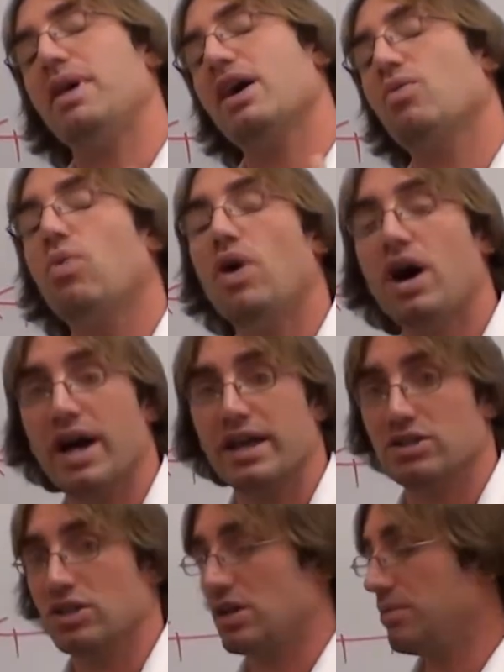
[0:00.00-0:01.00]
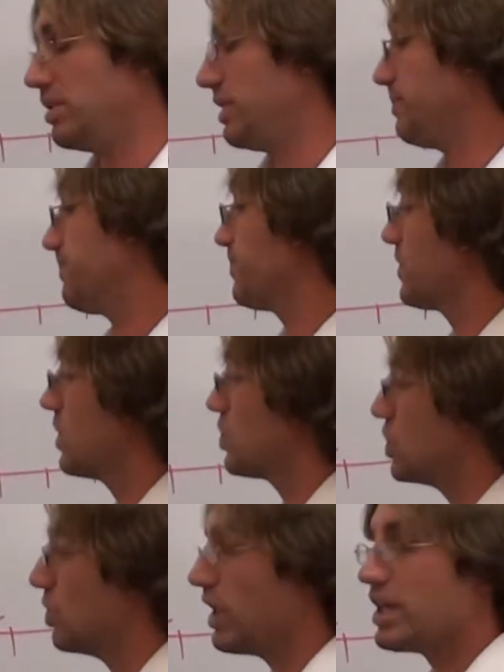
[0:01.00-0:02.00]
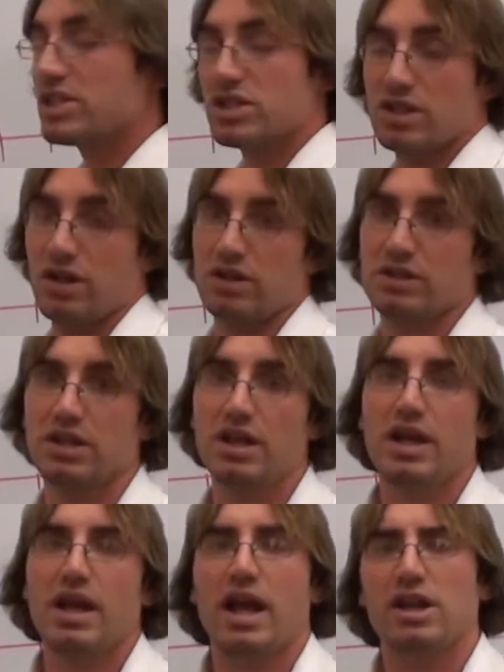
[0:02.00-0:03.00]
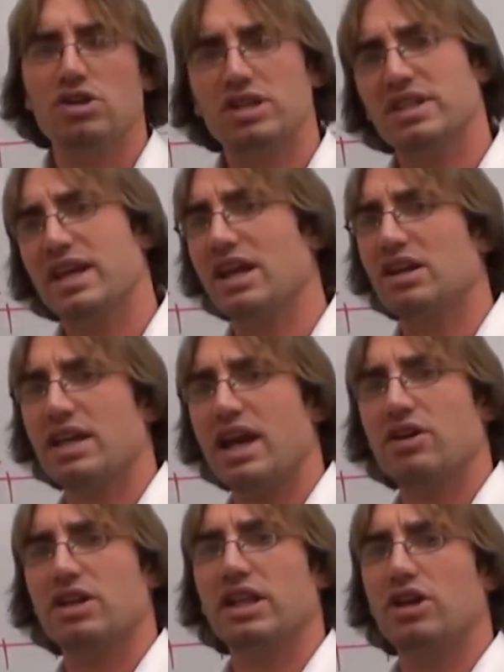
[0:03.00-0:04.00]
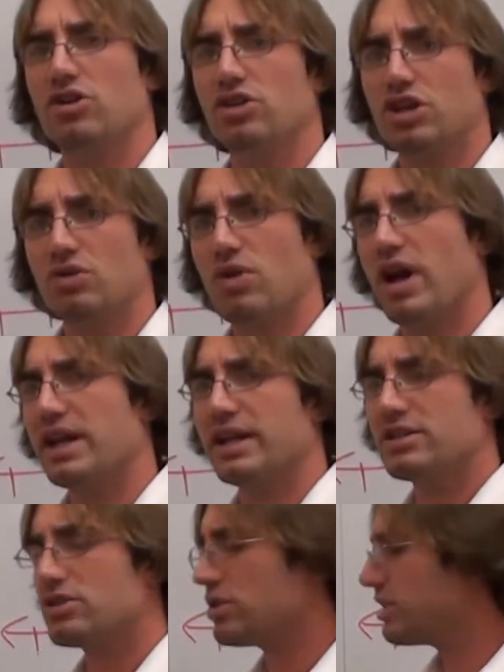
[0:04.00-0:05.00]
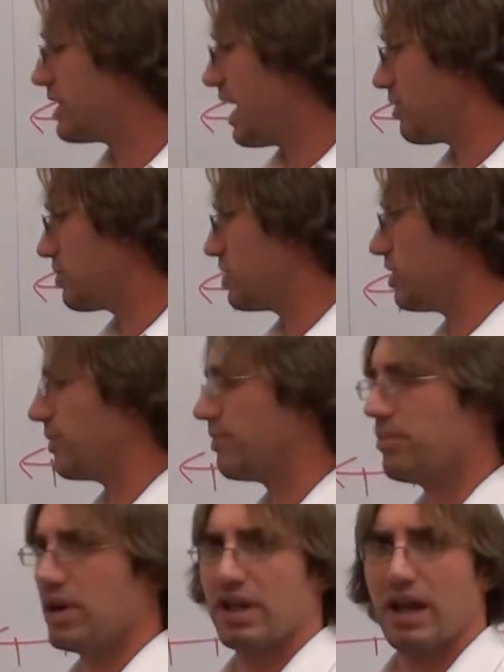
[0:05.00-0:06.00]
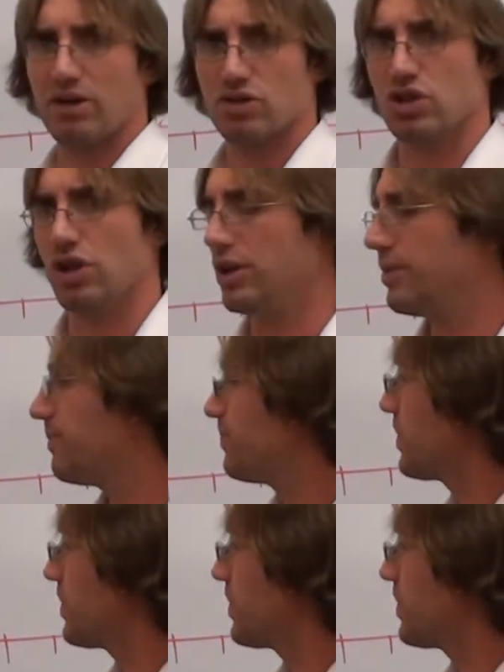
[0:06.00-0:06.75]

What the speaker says: my y is going to be. So let's start. And you can take out a calculator, you can write it down too, but I'll show you.